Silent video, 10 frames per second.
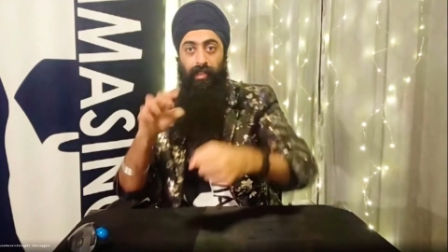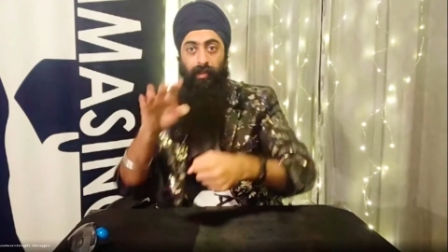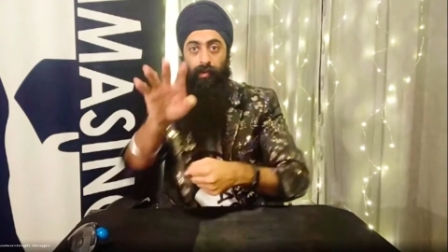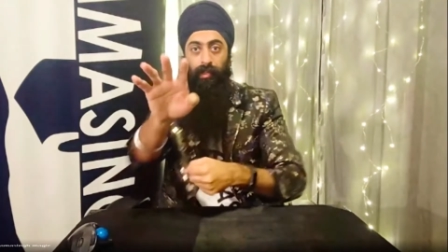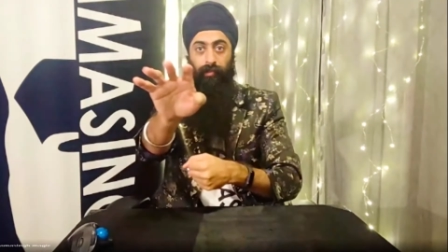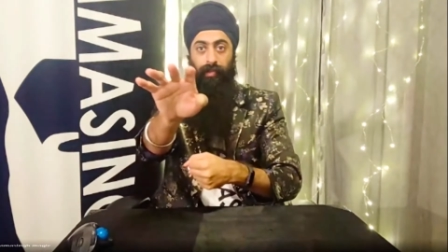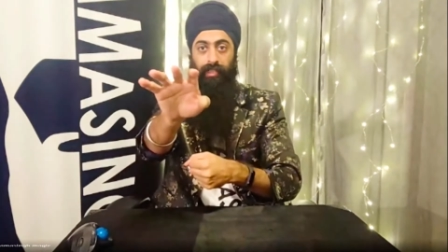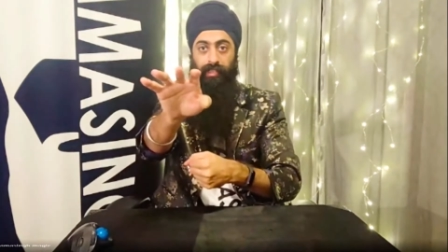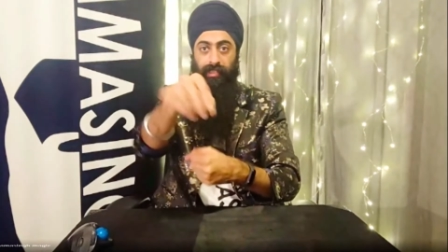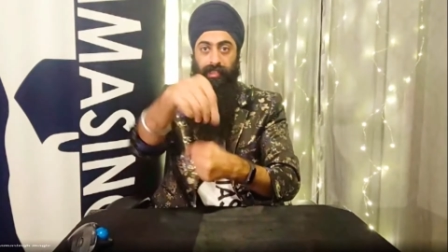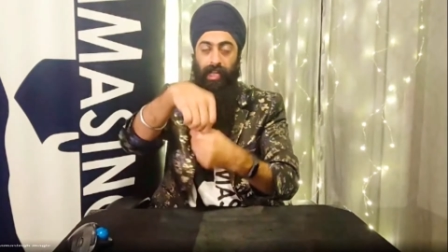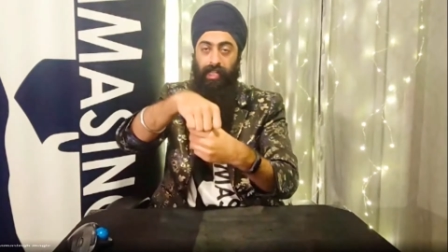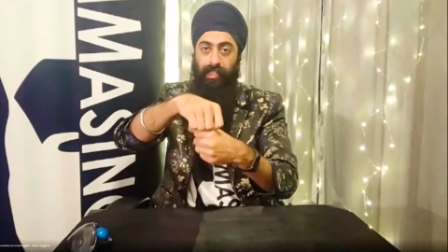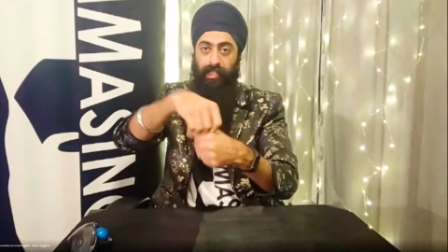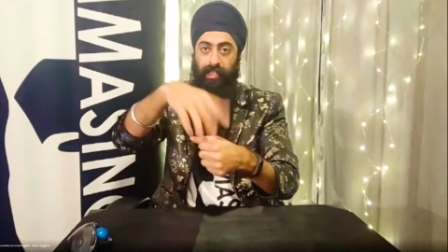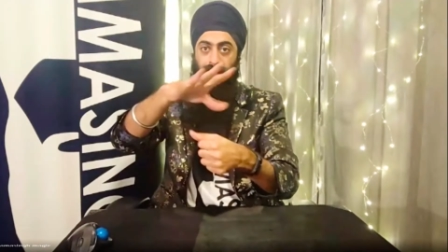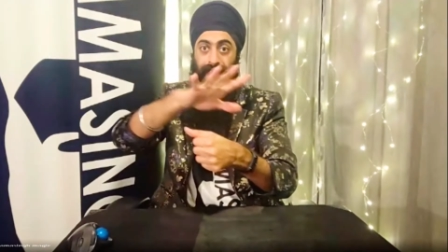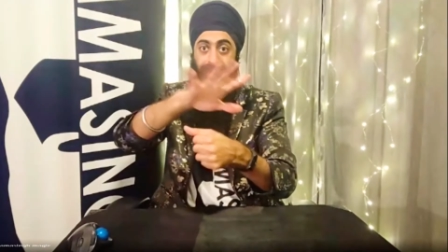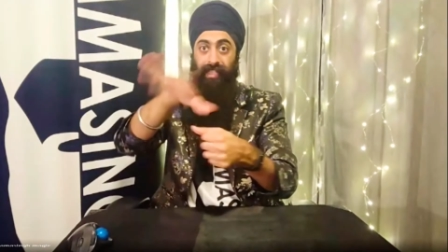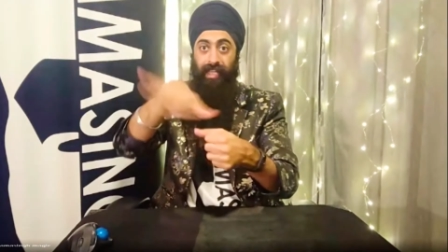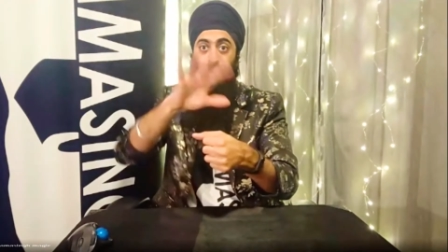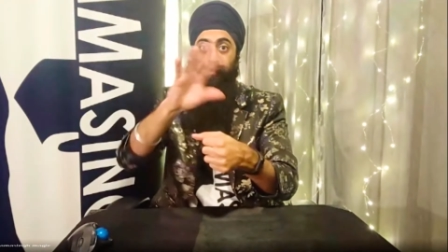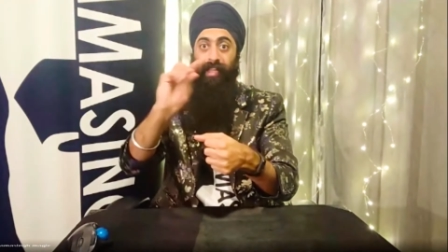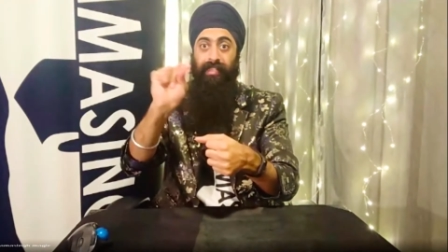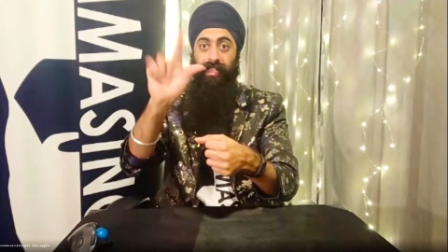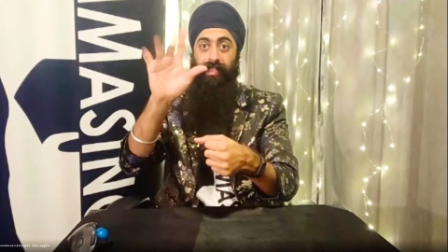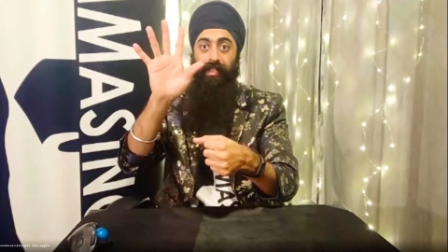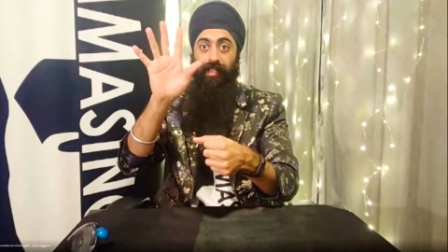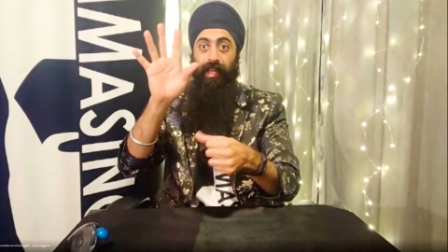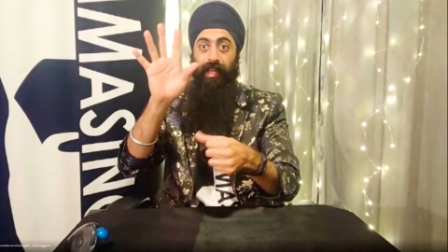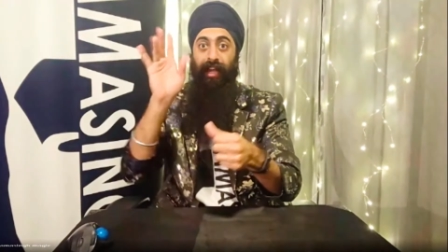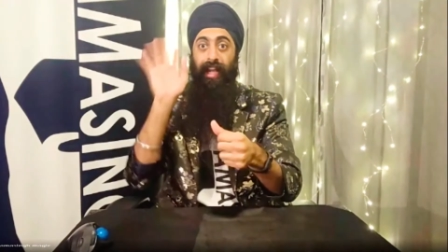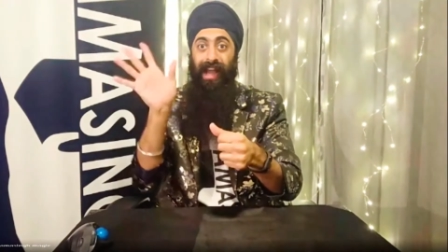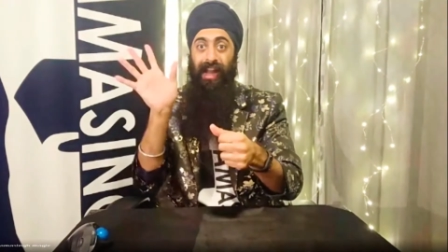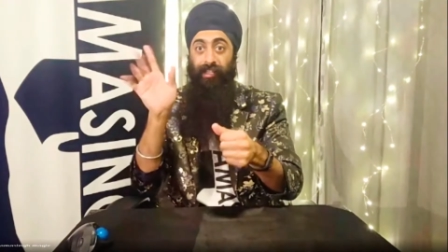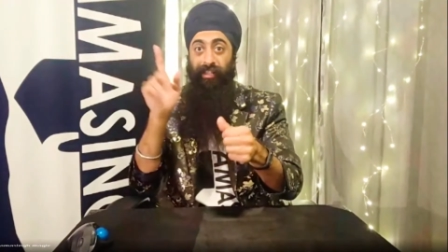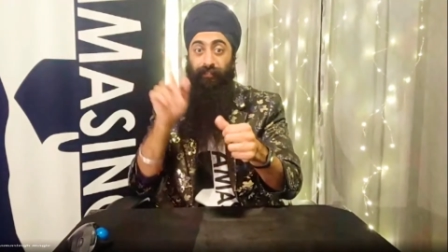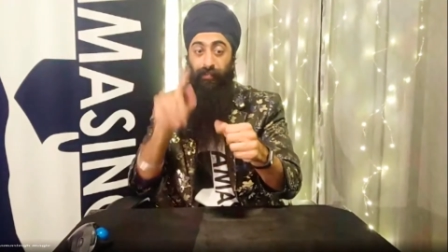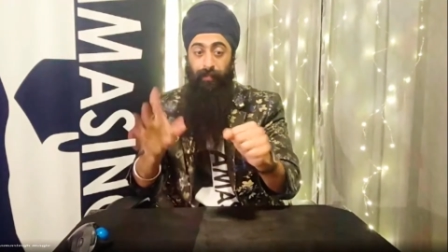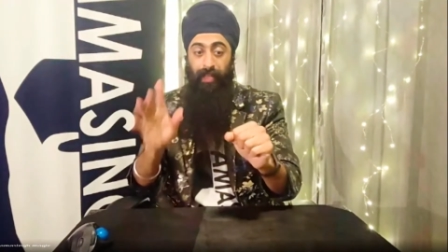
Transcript: We're going to reach inside, say amazing, and actually, from my